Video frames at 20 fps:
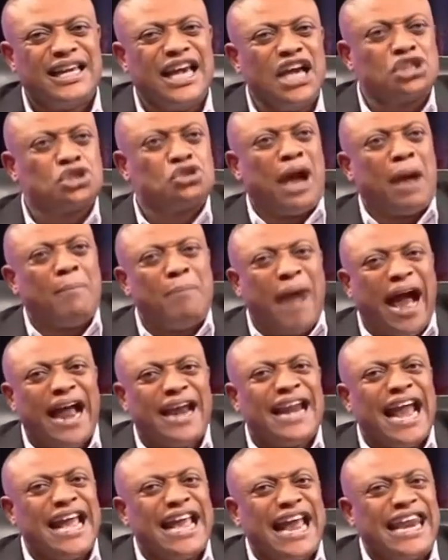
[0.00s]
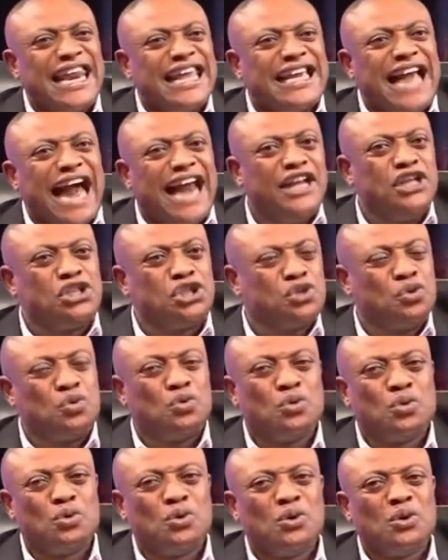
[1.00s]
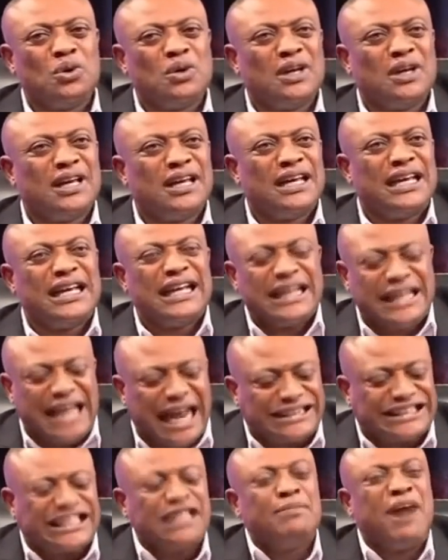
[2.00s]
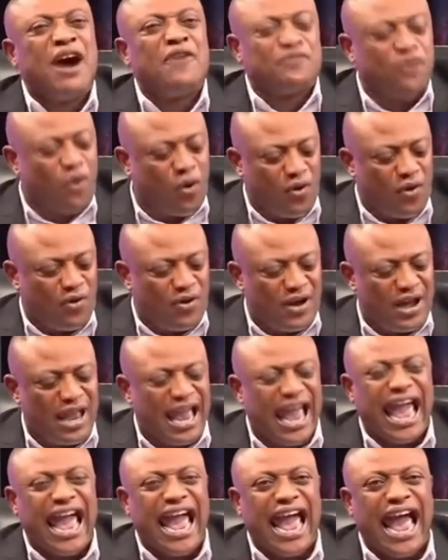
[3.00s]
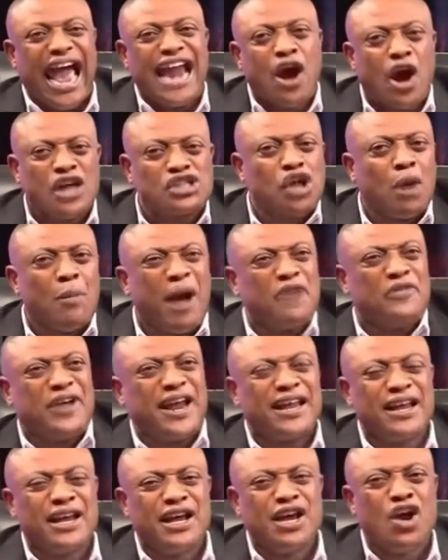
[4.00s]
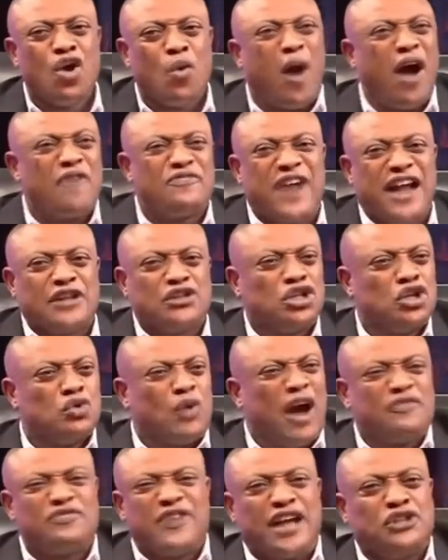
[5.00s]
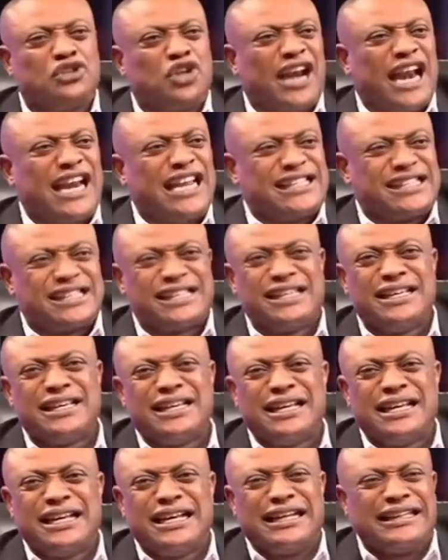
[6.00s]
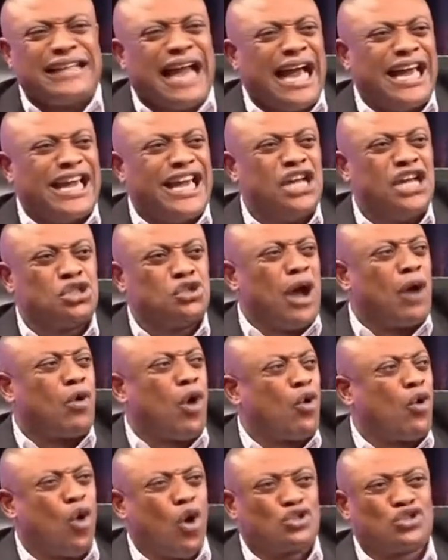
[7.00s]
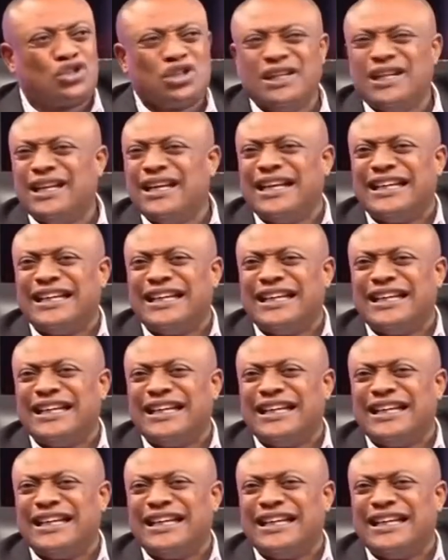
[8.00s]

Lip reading: Issue about na a legal issue. Not timafo and also madre. One fair journalist. Na issue a court.